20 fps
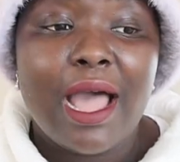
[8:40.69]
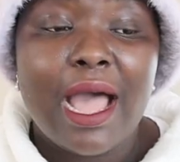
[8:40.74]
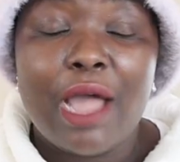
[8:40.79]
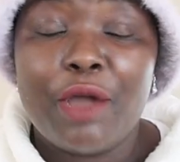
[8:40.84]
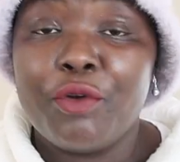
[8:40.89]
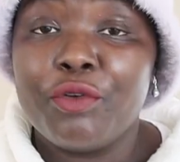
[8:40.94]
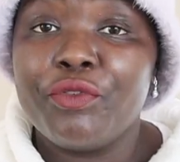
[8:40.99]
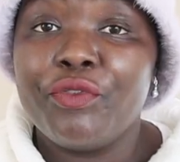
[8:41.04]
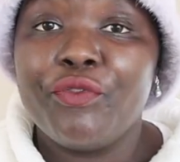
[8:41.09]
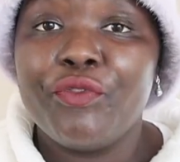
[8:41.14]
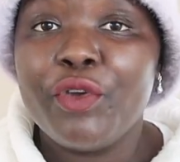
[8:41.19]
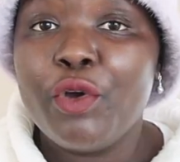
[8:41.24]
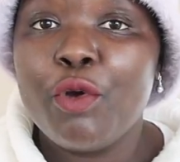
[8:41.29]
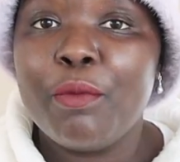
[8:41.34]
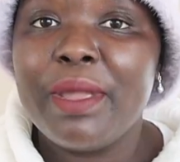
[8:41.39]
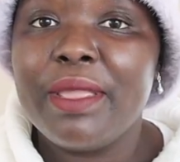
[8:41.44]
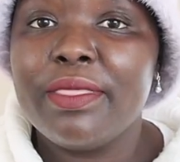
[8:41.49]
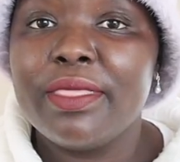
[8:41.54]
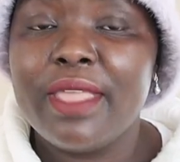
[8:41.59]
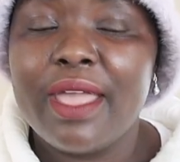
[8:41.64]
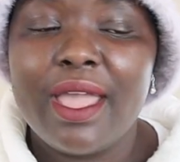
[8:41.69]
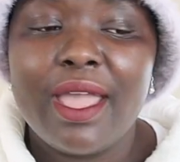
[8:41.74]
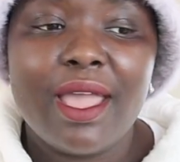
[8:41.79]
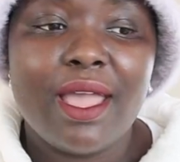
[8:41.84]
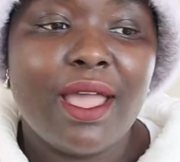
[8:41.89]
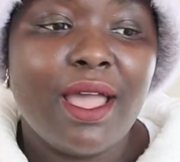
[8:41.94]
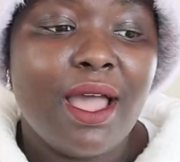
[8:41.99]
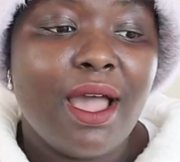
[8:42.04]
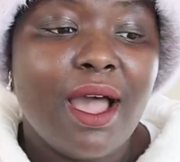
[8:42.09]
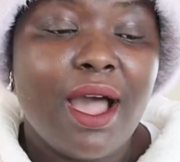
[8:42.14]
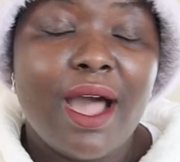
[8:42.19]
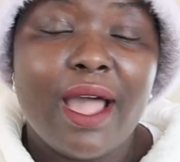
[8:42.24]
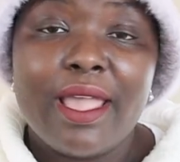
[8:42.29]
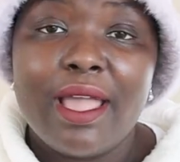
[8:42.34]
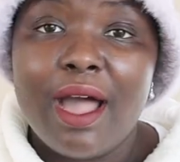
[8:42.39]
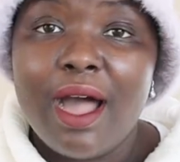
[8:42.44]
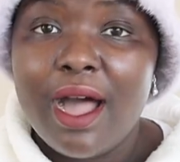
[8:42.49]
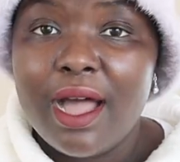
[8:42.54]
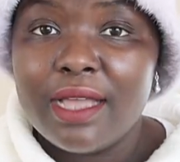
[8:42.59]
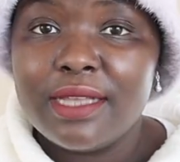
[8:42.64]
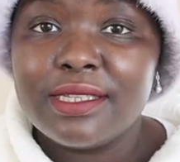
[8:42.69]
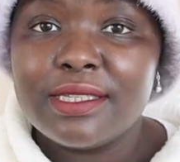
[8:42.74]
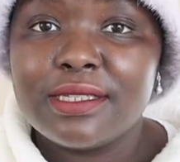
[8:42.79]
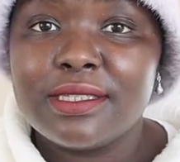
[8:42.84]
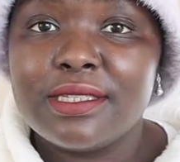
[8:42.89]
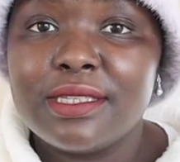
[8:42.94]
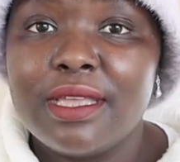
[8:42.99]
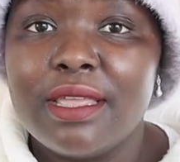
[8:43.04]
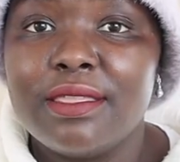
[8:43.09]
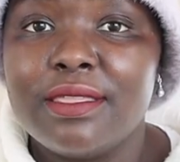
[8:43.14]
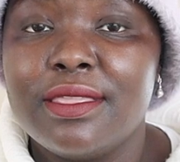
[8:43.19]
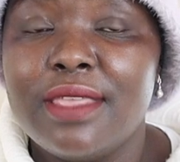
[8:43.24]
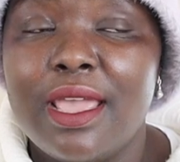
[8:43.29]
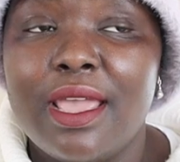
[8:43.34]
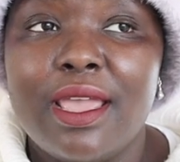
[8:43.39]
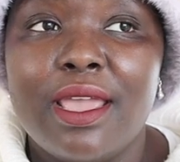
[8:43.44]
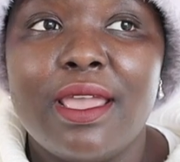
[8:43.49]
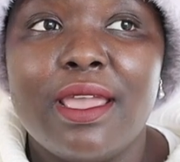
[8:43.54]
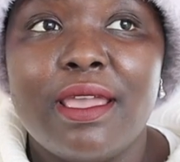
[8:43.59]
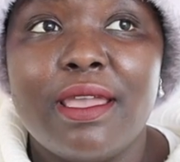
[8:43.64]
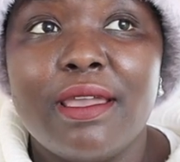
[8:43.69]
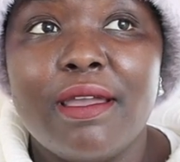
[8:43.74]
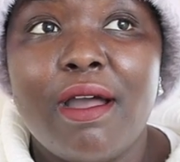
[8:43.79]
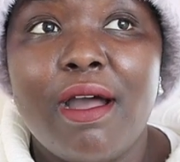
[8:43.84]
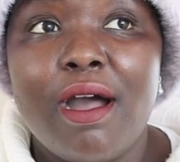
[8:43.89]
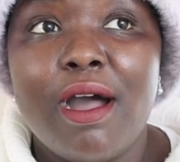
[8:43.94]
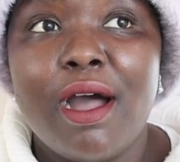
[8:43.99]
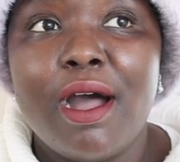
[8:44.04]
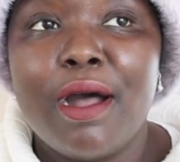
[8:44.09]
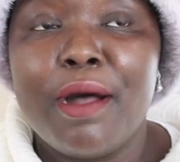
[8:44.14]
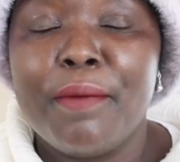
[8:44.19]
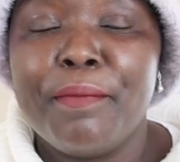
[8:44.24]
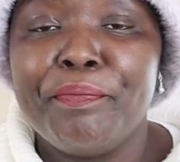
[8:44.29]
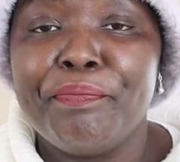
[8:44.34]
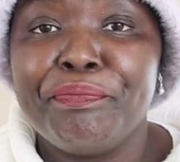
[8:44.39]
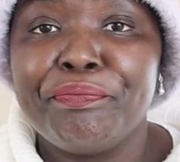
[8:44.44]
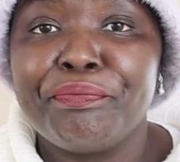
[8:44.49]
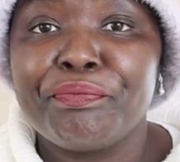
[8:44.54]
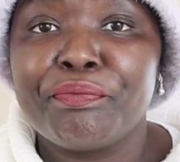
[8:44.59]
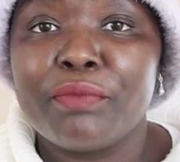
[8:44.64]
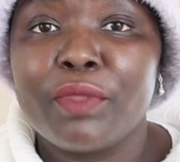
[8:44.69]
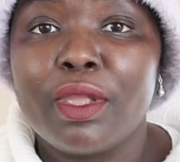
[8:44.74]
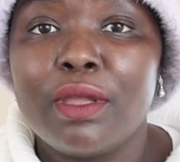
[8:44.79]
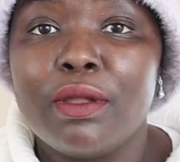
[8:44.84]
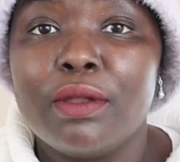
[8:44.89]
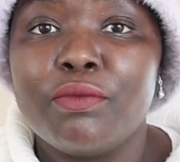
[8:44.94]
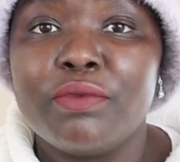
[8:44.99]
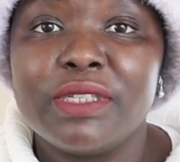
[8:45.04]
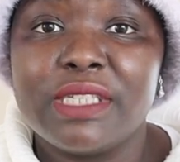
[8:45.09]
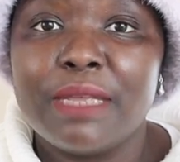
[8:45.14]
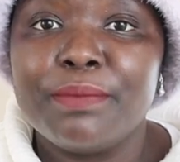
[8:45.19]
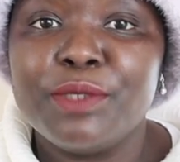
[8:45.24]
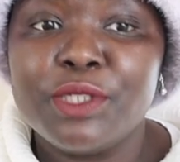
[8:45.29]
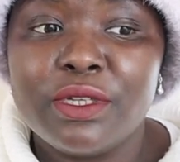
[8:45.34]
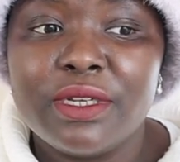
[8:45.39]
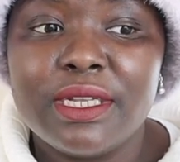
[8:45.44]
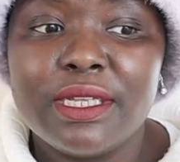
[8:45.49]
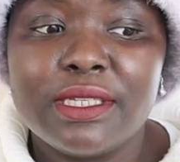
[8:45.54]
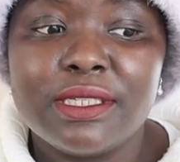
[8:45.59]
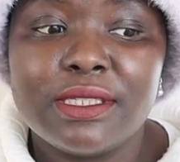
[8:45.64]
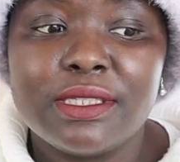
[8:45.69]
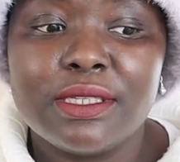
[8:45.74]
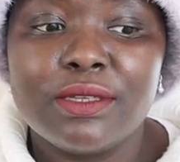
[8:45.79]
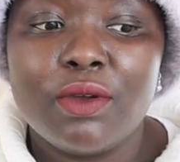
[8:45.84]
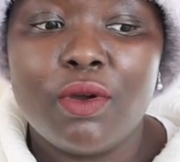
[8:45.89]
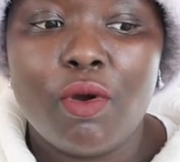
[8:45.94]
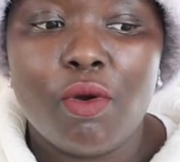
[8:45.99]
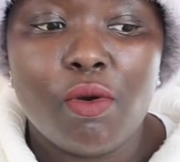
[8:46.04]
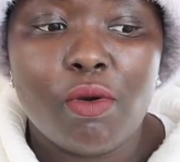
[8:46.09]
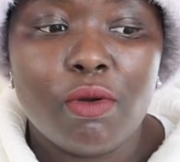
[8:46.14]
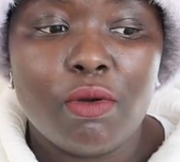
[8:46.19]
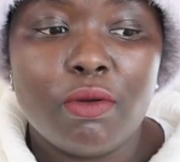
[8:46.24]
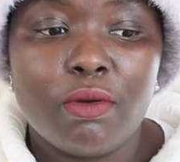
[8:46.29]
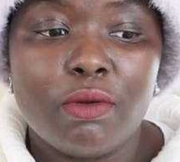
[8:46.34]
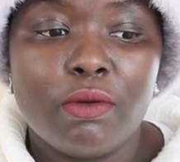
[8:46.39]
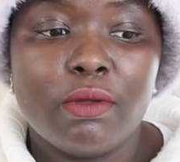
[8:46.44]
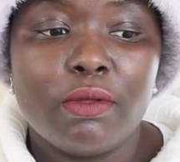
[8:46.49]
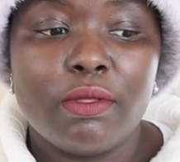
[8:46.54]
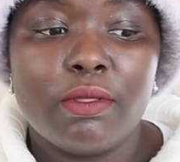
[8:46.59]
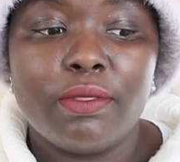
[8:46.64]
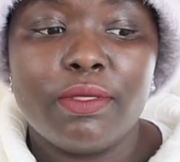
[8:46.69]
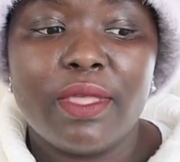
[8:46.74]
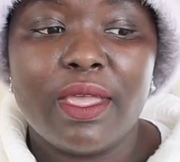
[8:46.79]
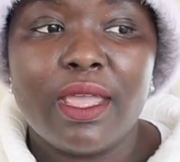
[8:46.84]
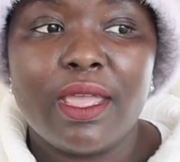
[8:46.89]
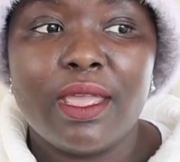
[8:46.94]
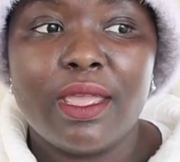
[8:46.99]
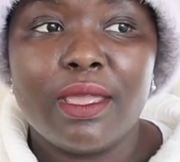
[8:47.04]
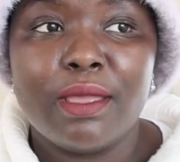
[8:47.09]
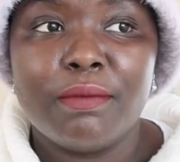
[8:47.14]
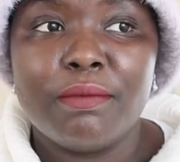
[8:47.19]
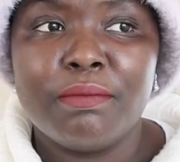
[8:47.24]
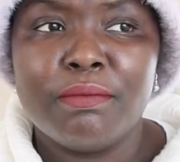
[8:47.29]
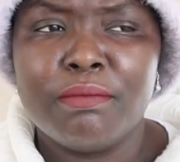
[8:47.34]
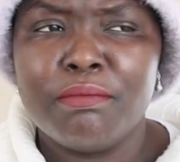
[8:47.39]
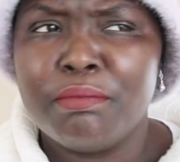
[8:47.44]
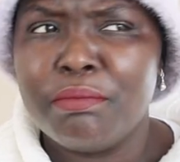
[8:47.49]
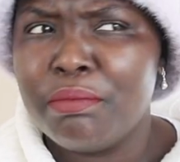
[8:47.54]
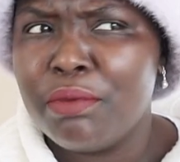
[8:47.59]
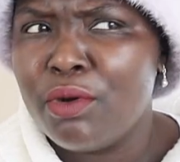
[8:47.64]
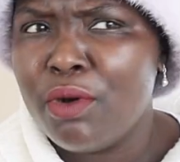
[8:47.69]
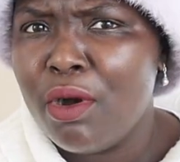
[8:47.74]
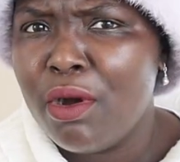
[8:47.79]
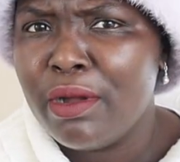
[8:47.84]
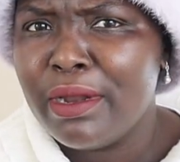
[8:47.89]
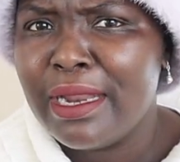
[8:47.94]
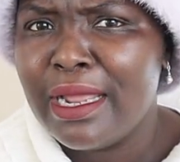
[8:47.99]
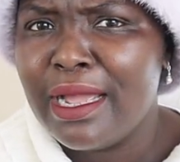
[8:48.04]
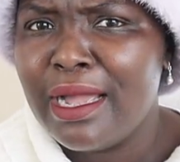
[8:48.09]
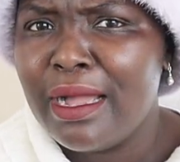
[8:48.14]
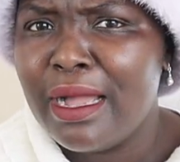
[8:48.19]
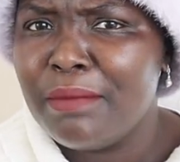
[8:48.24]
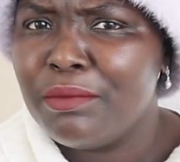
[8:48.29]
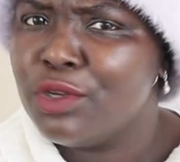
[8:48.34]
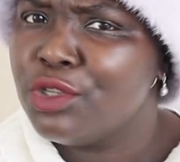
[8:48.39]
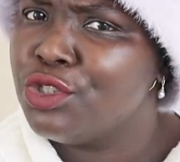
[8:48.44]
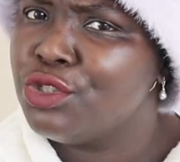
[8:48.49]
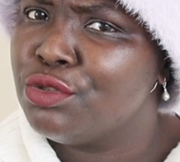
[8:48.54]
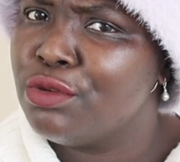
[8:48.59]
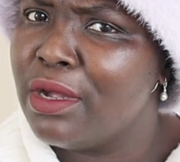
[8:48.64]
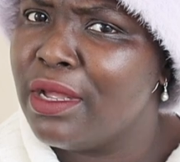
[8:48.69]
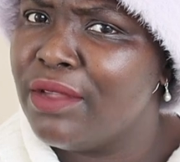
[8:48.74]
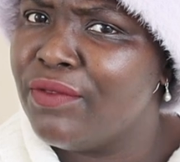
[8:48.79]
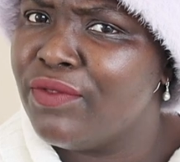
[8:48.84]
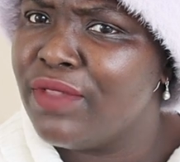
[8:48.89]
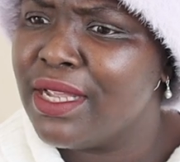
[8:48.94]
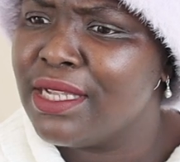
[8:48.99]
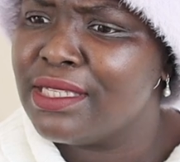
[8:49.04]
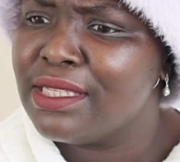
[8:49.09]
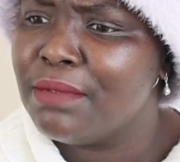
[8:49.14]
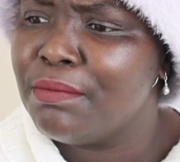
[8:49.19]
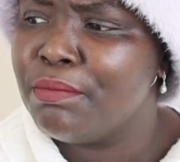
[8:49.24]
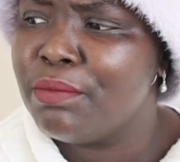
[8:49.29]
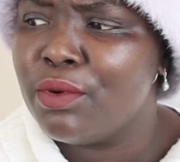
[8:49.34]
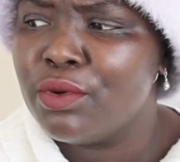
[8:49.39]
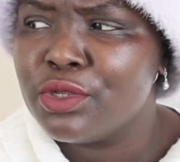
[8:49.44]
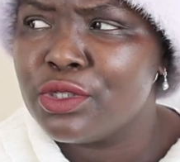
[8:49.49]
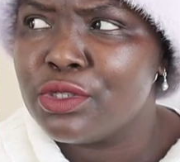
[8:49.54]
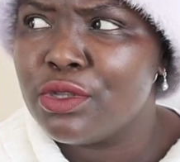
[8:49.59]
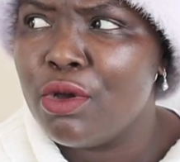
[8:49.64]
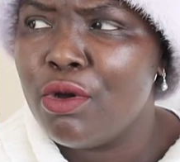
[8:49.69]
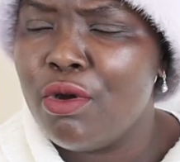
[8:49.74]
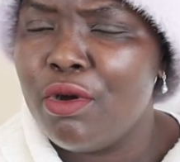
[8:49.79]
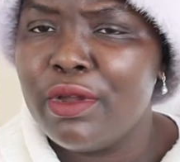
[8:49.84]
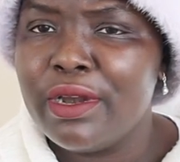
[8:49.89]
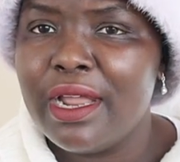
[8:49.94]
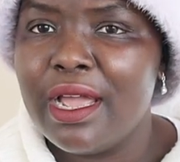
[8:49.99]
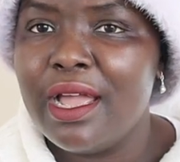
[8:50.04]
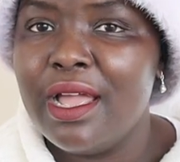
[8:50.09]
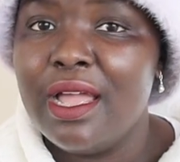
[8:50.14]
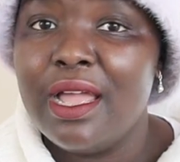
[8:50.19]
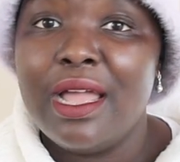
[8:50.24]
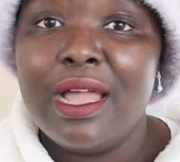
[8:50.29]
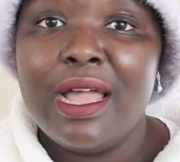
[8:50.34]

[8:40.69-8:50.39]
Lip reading: I could film in there. I asked the receptionist or the book owner. I'm not sure if that's the bookstore owner.